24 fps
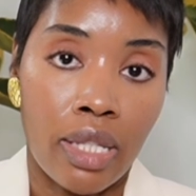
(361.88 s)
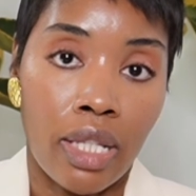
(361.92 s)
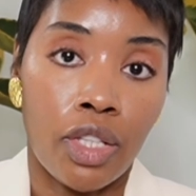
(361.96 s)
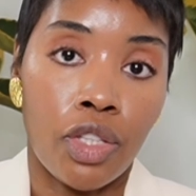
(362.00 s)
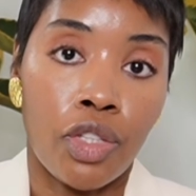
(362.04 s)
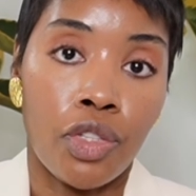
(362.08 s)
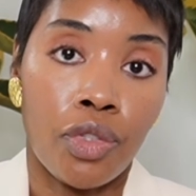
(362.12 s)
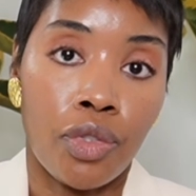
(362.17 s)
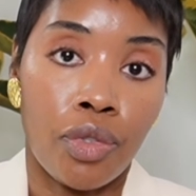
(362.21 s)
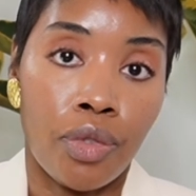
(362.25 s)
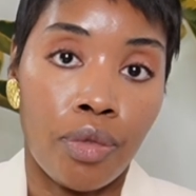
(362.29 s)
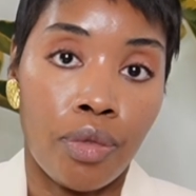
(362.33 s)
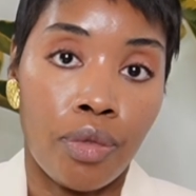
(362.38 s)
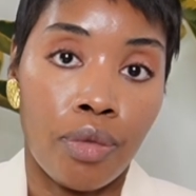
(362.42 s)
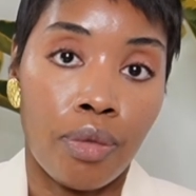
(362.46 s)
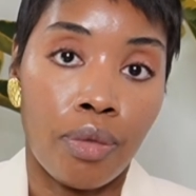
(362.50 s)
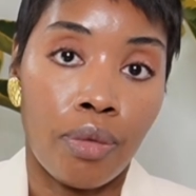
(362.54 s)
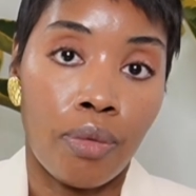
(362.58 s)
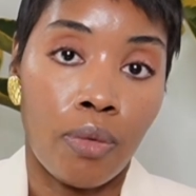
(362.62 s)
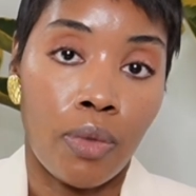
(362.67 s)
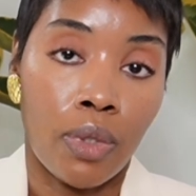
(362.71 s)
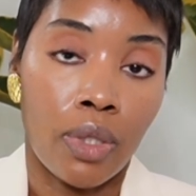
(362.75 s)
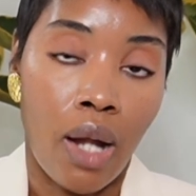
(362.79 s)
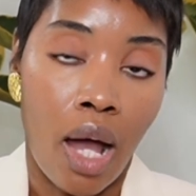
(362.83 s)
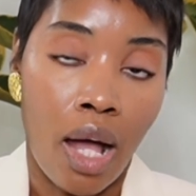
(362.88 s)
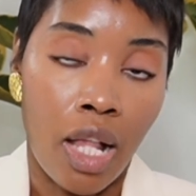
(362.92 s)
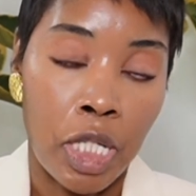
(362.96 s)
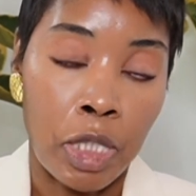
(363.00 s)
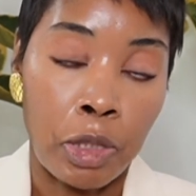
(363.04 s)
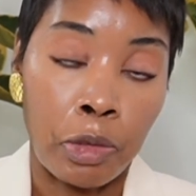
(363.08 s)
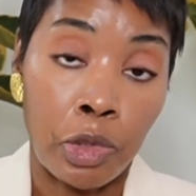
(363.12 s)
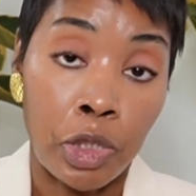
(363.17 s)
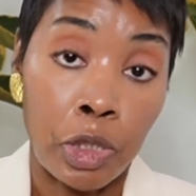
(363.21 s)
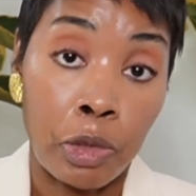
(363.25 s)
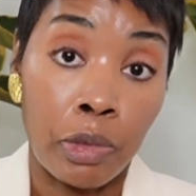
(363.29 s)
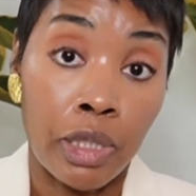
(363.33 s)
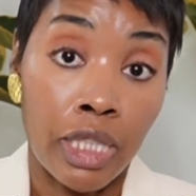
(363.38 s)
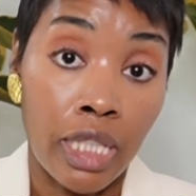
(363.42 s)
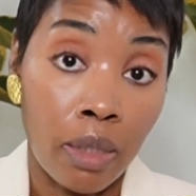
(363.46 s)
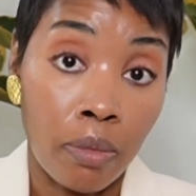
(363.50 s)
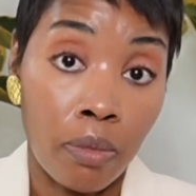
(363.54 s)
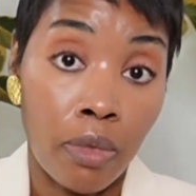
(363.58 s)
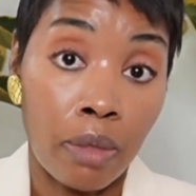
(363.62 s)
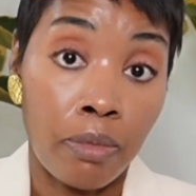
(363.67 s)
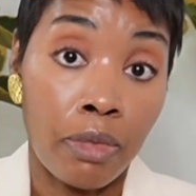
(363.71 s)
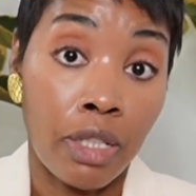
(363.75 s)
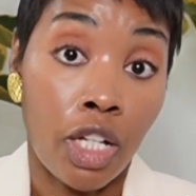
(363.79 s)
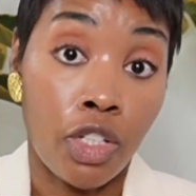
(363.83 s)
that you were knowledgeable to
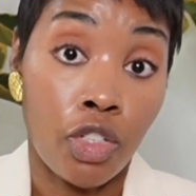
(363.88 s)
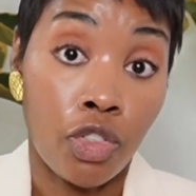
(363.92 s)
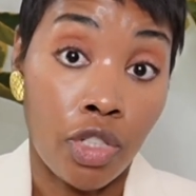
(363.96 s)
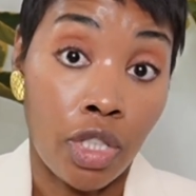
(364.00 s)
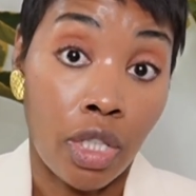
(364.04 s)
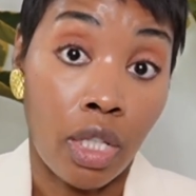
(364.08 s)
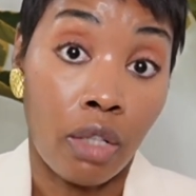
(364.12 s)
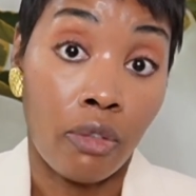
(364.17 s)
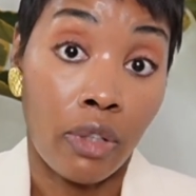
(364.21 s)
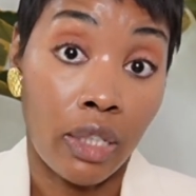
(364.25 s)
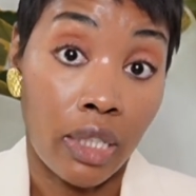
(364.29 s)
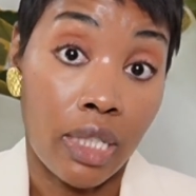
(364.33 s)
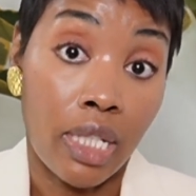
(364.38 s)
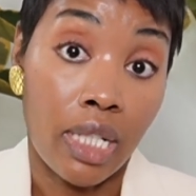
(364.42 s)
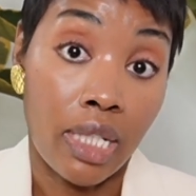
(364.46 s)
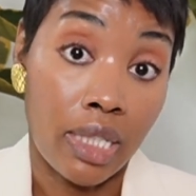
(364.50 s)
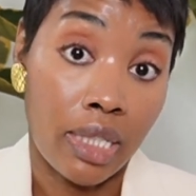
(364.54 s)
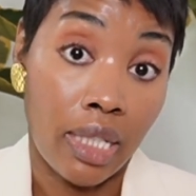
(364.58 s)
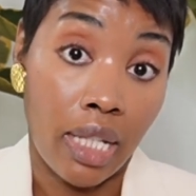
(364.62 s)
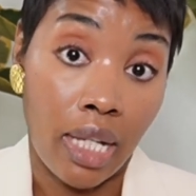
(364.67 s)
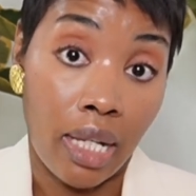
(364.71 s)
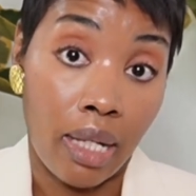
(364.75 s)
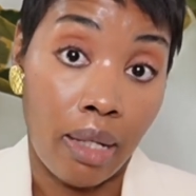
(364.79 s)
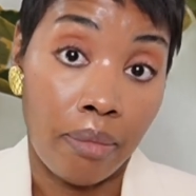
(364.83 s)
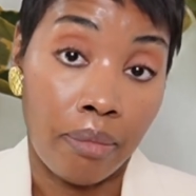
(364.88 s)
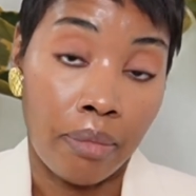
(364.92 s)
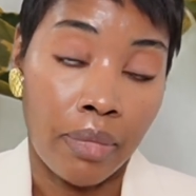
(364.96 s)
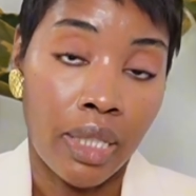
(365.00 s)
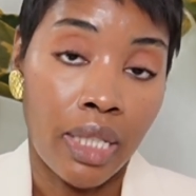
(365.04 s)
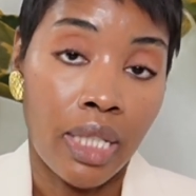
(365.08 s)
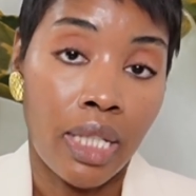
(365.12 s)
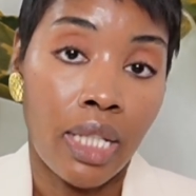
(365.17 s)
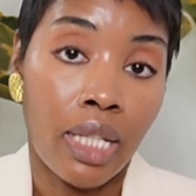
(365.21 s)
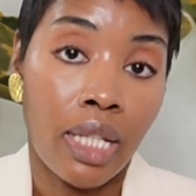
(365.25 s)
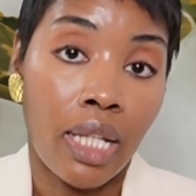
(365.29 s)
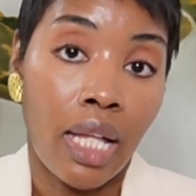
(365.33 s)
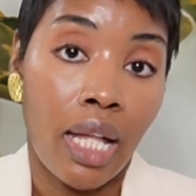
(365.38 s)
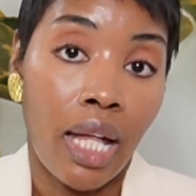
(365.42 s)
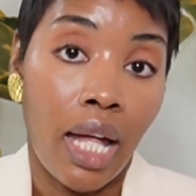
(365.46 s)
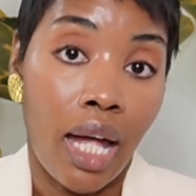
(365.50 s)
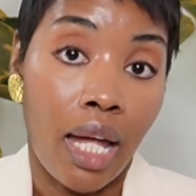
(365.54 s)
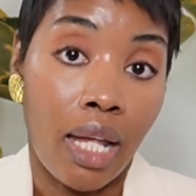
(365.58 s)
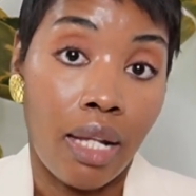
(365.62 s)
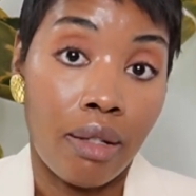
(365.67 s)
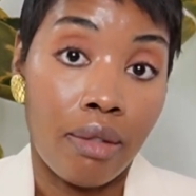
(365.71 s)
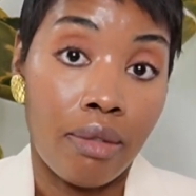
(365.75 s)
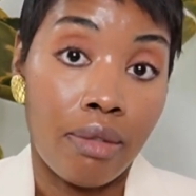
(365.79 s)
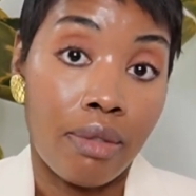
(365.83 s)
begin with because you took a written exam
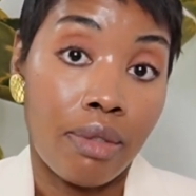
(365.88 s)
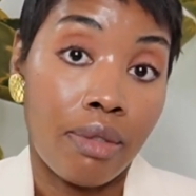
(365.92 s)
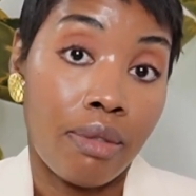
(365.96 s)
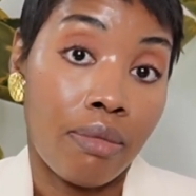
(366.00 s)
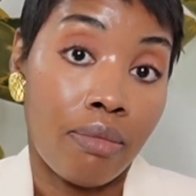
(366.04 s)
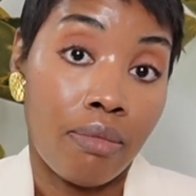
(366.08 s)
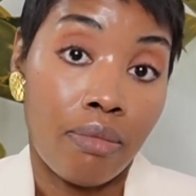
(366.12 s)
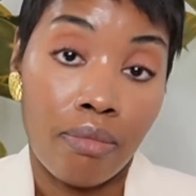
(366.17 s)
and